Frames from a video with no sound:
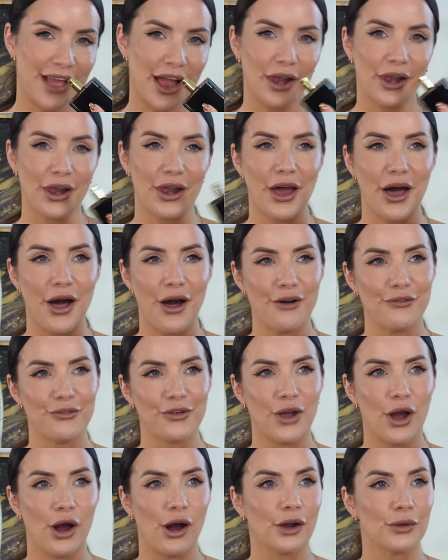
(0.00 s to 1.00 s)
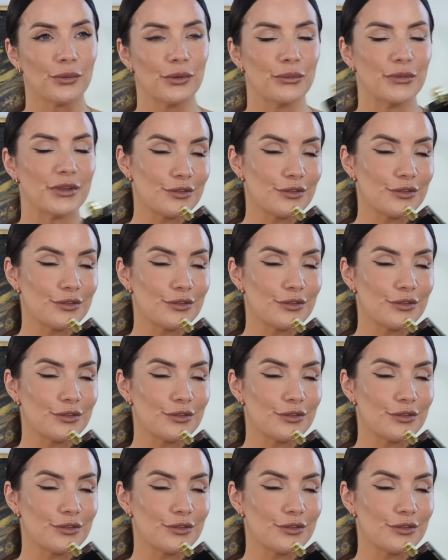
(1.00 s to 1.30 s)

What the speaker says: love cardamom.